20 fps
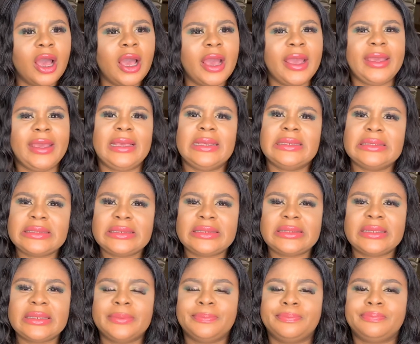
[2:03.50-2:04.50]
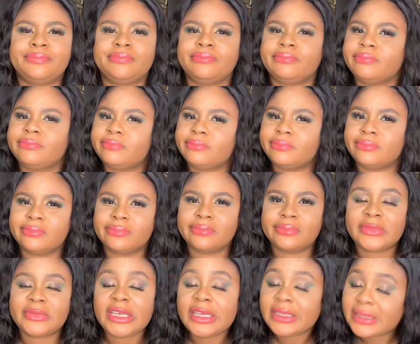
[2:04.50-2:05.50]
is,
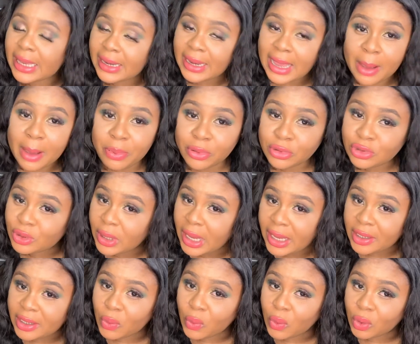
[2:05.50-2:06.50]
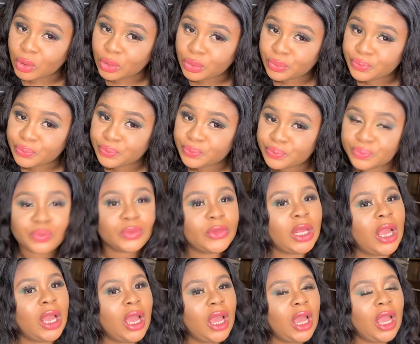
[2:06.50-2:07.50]
it can happen to anyone.
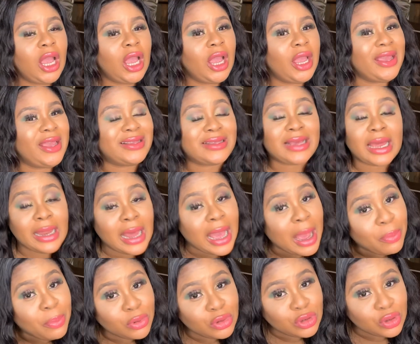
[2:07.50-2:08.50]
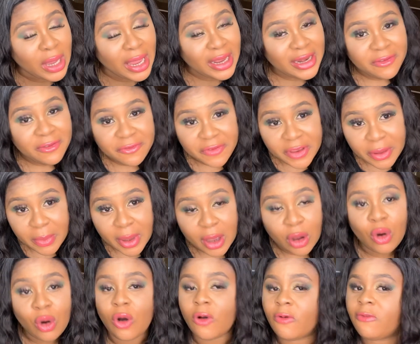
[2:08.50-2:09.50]
It can happen to any
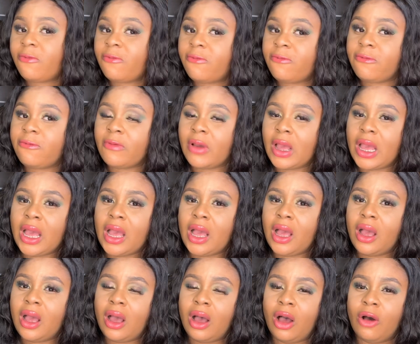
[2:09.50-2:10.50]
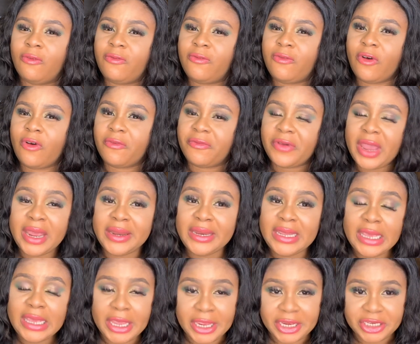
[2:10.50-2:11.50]
female of
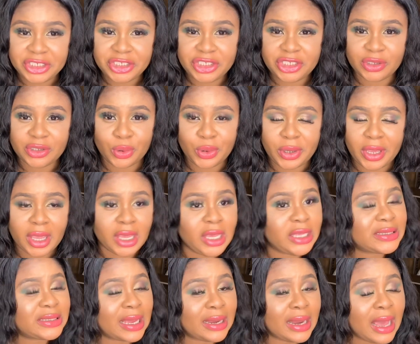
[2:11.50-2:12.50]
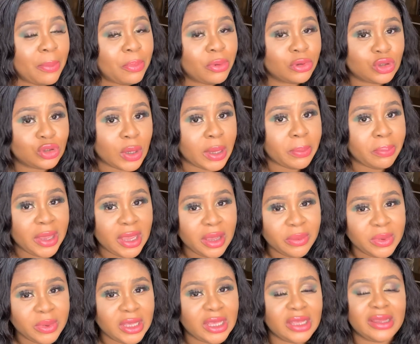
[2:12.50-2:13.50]
any age. Okay, it can happen to a
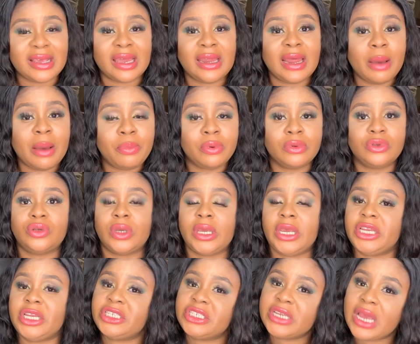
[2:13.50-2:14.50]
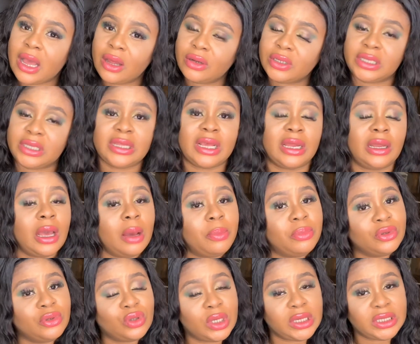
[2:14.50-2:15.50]
baby, it can happen to a child, it can
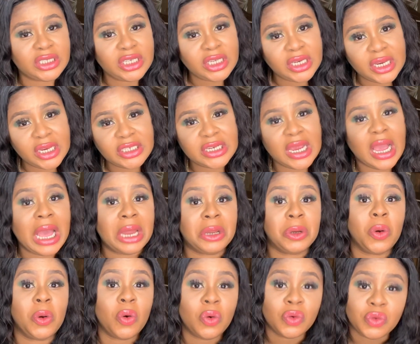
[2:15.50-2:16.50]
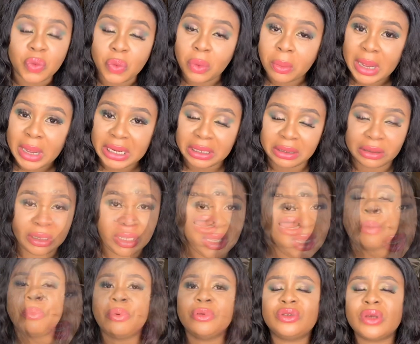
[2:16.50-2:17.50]
happen to a teenager, an old woman. It can
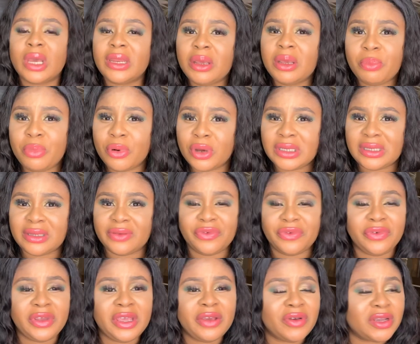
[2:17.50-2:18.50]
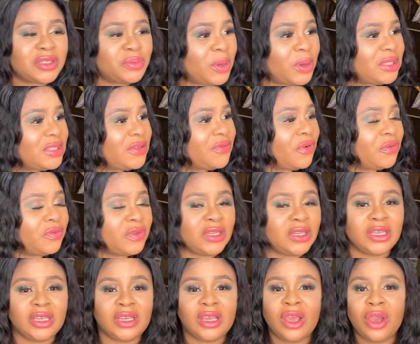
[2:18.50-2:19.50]
happen to anybody, irrespective of
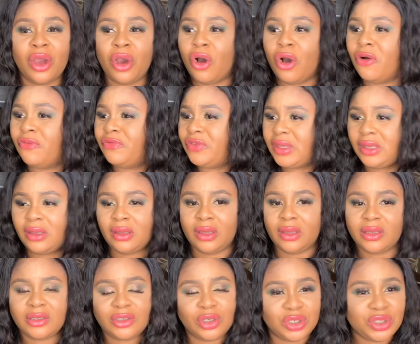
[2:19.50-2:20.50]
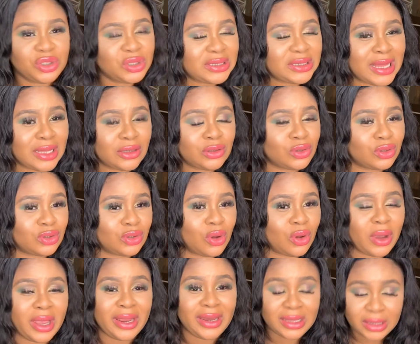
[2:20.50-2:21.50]
the social status
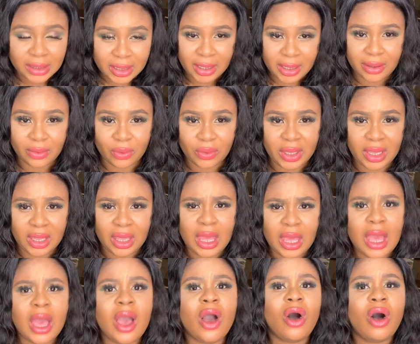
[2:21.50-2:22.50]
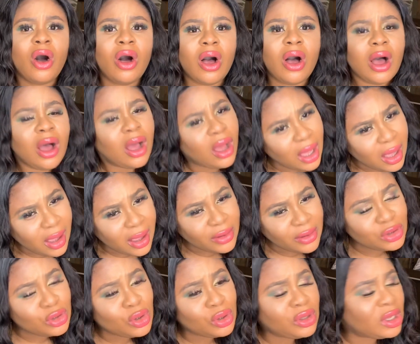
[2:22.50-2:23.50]
or anything. Okay,
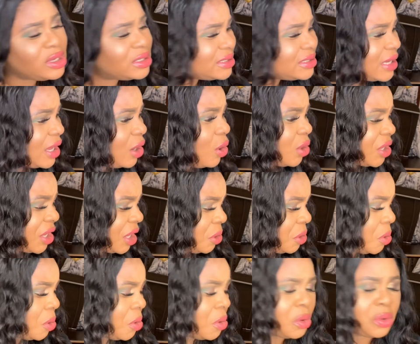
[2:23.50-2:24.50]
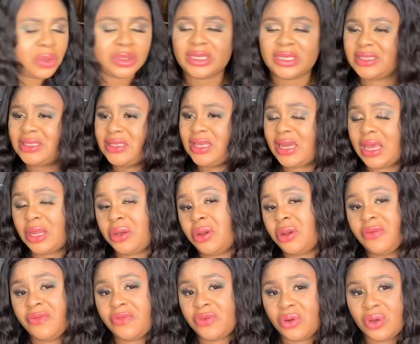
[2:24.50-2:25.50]
so don't say, okay, no, this thing, I
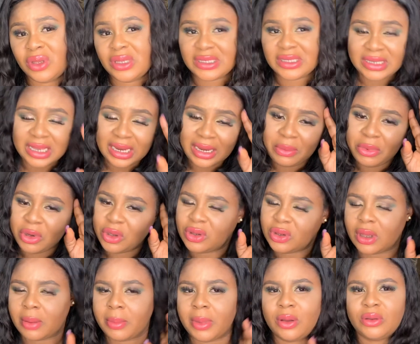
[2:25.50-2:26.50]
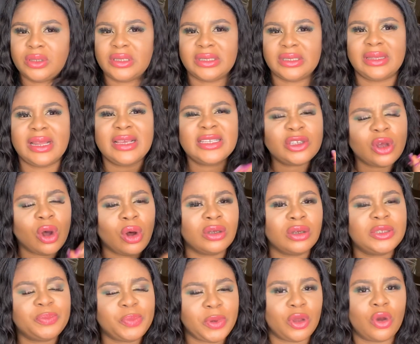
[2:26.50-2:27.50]
don't even know this girl, let me not talk about it. Let's
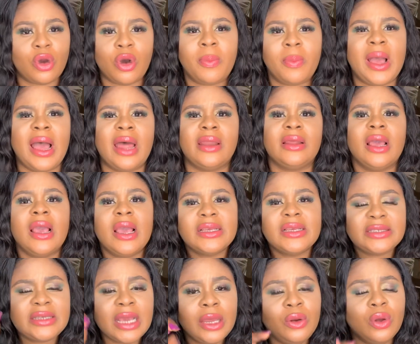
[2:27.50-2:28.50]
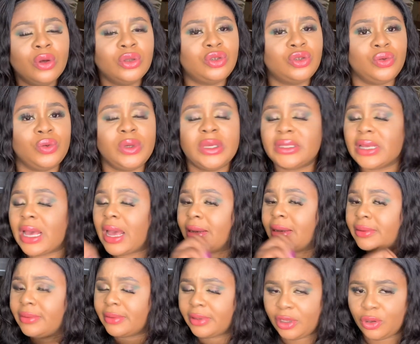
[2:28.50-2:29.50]
all speak up and say no to it,
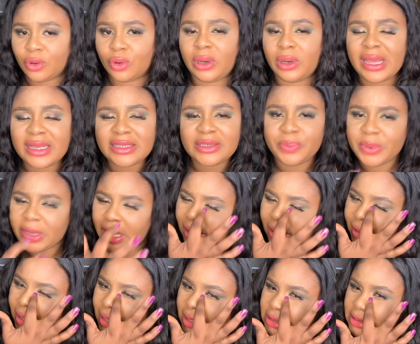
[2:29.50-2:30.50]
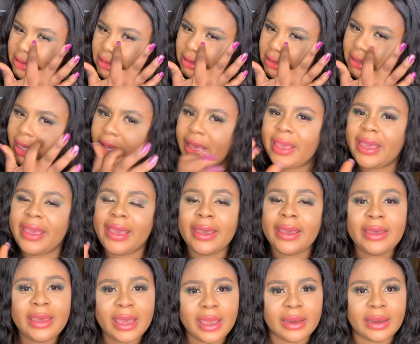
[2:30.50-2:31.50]
and let's be against it.
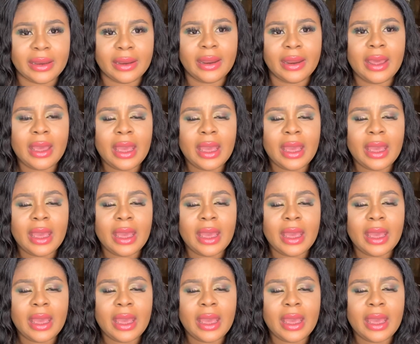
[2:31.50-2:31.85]
Again,